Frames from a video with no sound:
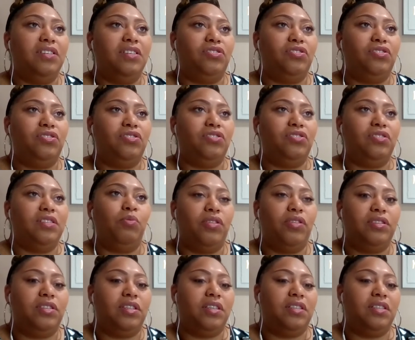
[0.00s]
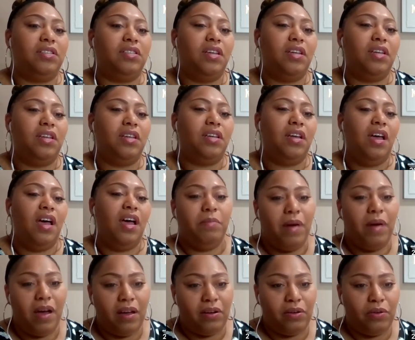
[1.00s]
in the industry. It's more than just
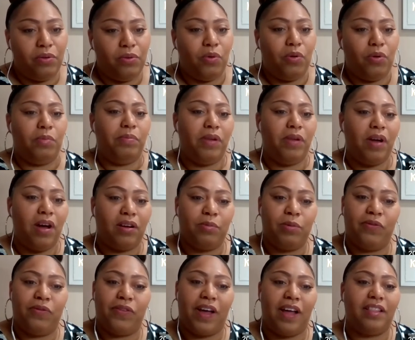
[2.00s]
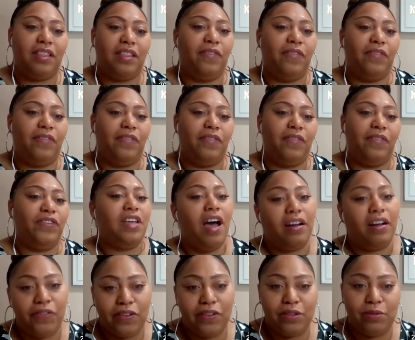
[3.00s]
a model or a blogger. We've got the
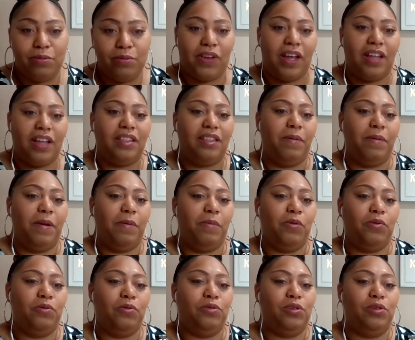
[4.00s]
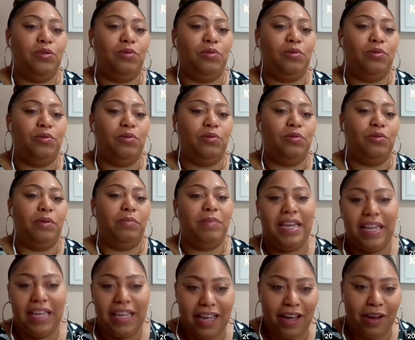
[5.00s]
photographers, we've got the people who do the
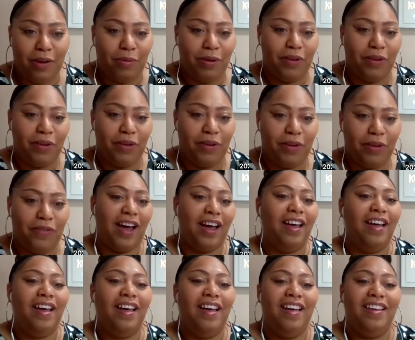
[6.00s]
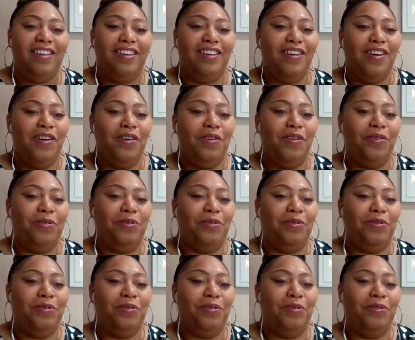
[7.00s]
media, we've got you